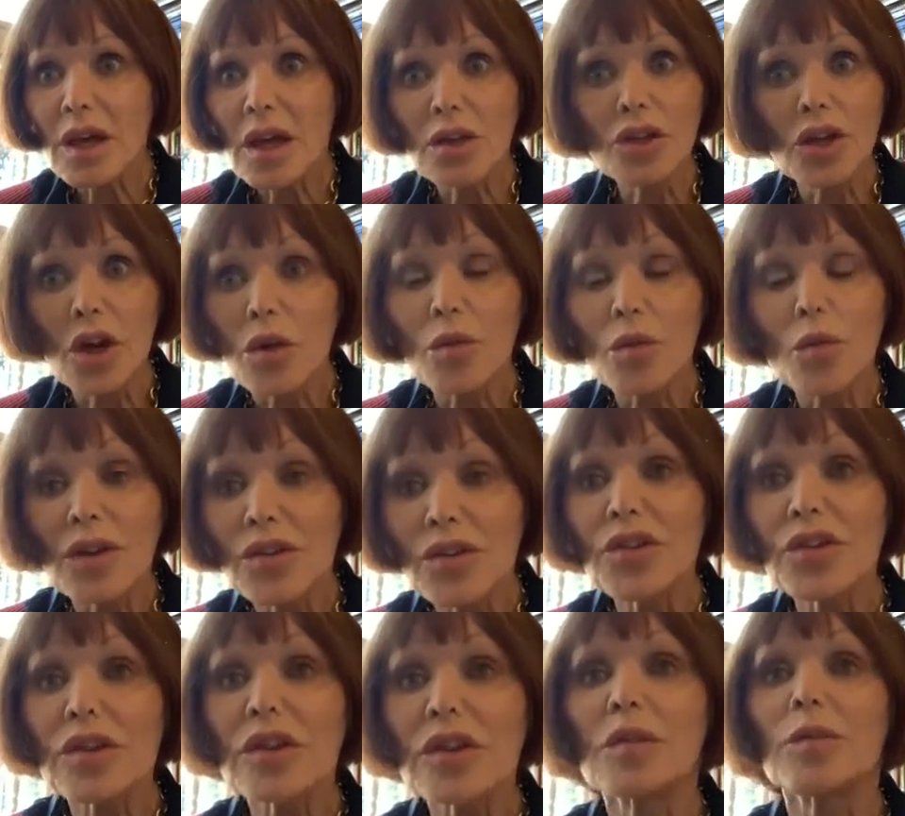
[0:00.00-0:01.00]
not one
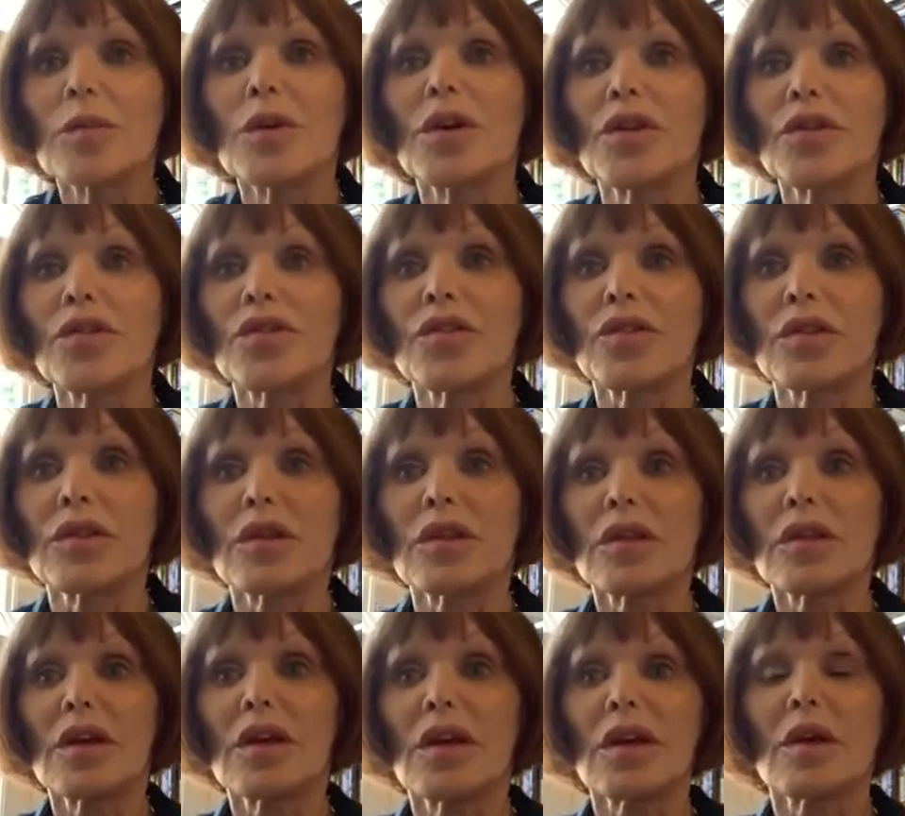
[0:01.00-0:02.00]
single person,
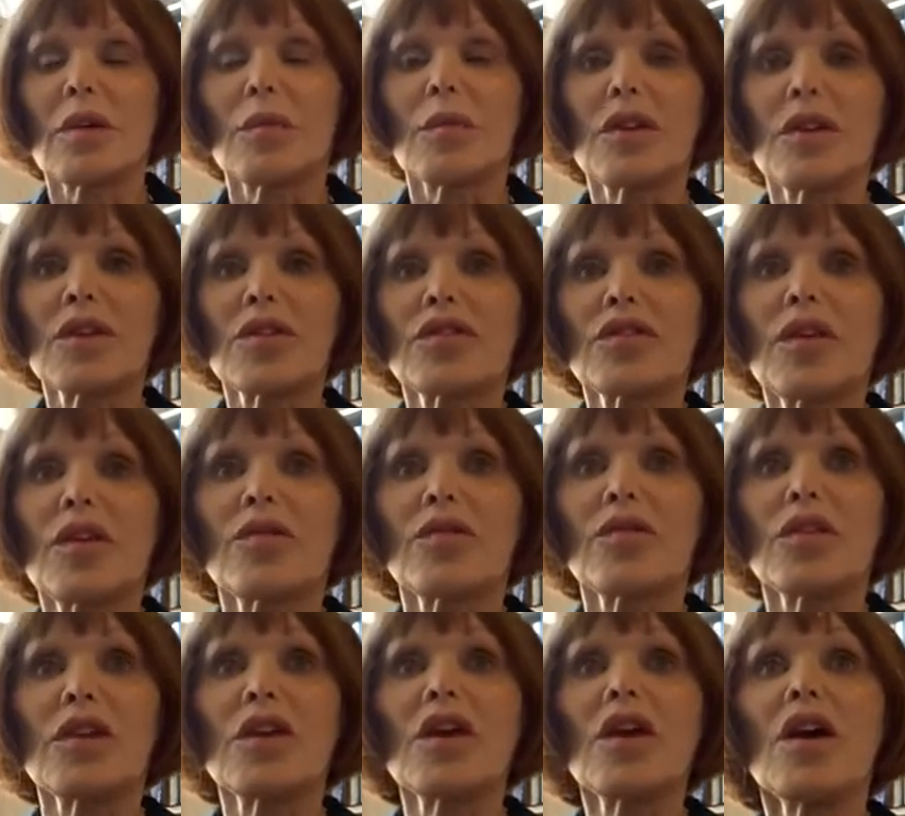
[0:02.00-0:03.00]
except for
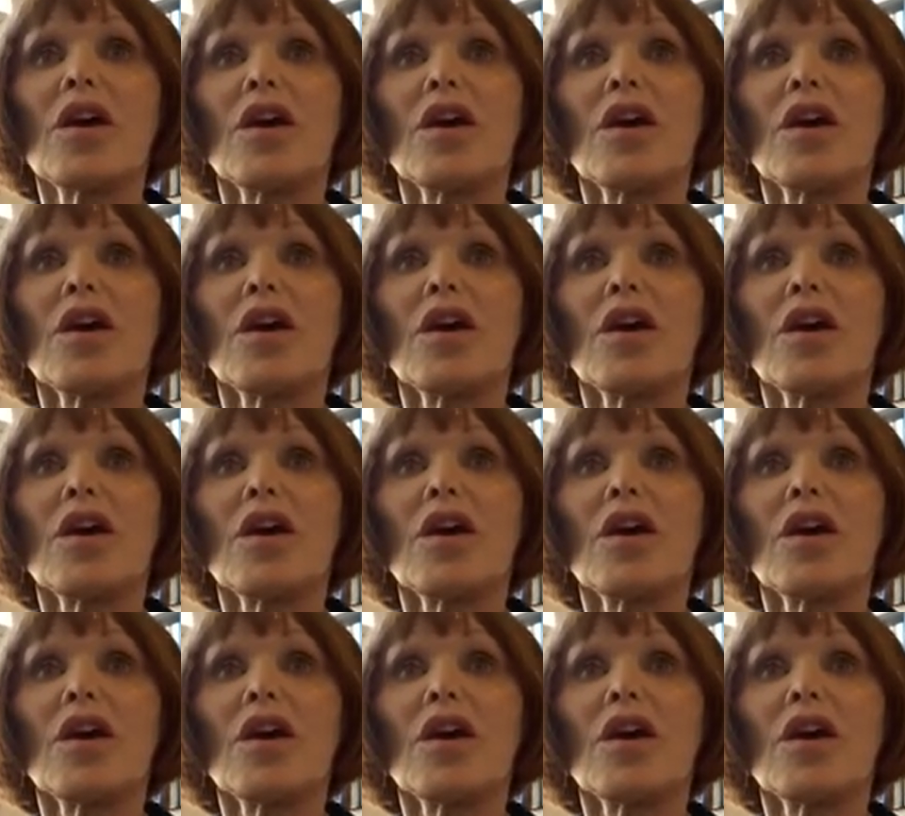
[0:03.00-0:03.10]
the